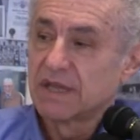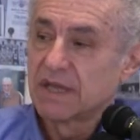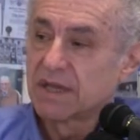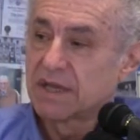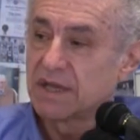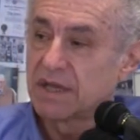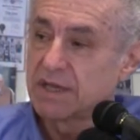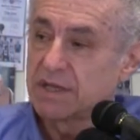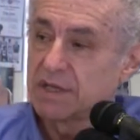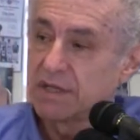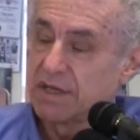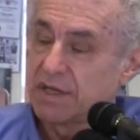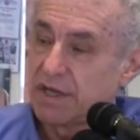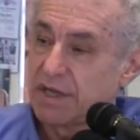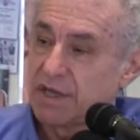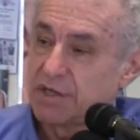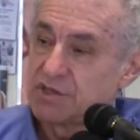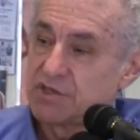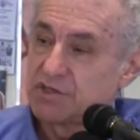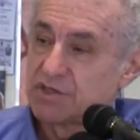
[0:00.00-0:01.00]
cutting
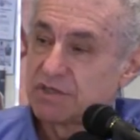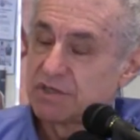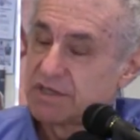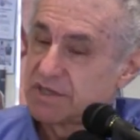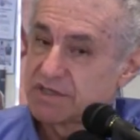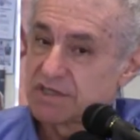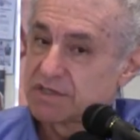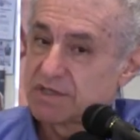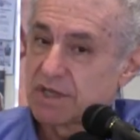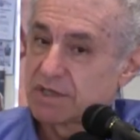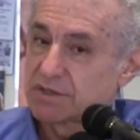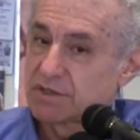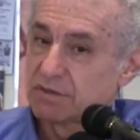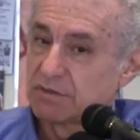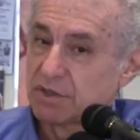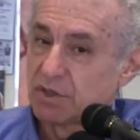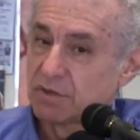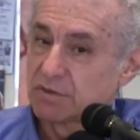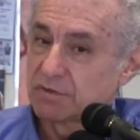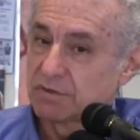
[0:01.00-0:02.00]
edge, this is not your
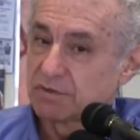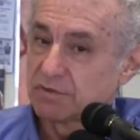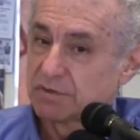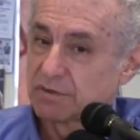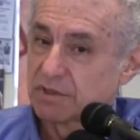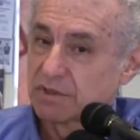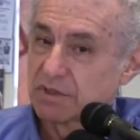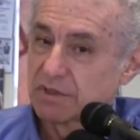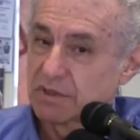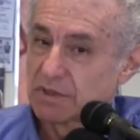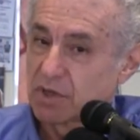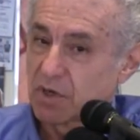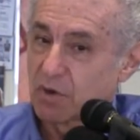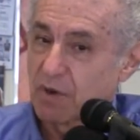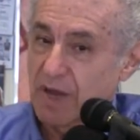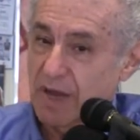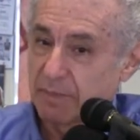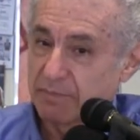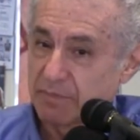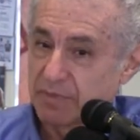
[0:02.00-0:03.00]
local
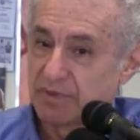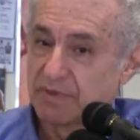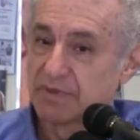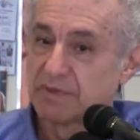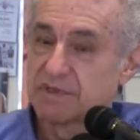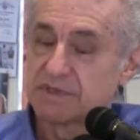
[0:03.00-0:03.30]
co-op,